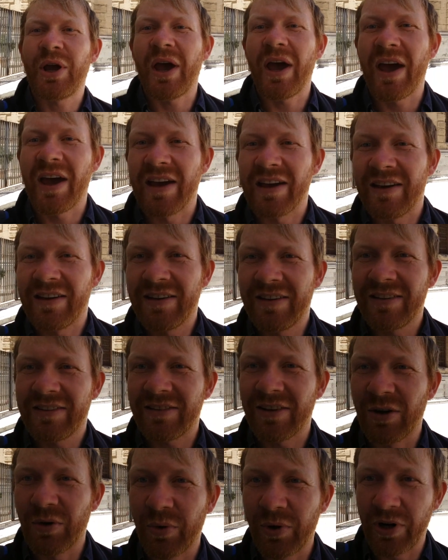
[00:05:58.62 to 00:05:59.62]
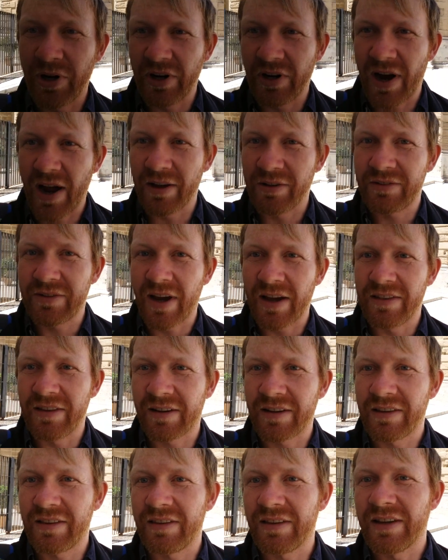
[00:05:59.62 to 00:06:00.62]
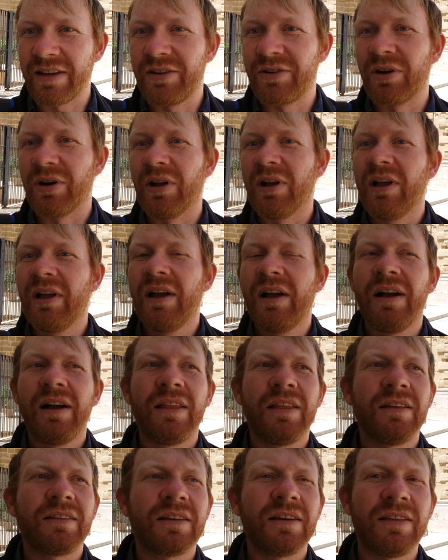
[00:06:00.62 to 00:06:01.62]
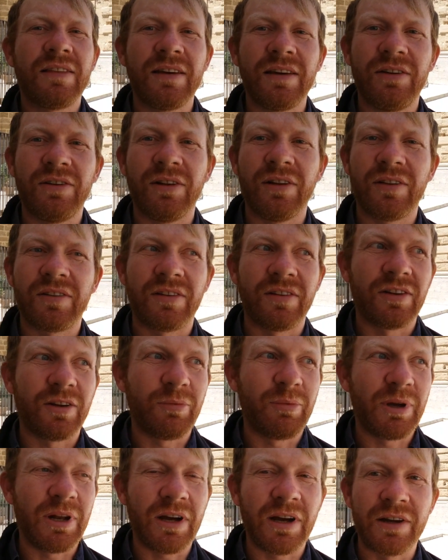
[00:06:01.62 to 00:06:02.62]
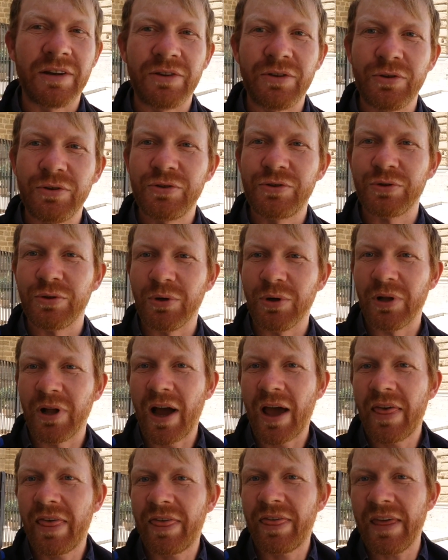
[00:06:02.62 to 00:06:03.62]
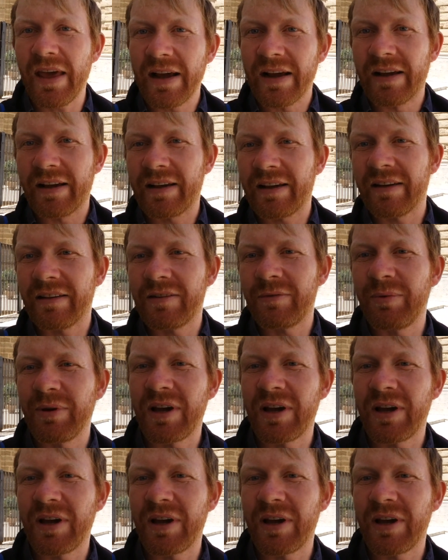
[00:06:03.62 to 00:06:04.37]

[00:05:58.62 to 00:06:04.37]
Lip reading: Okay, so we're here outside the cathedral. This cathedral is a little bit unusual. I think it's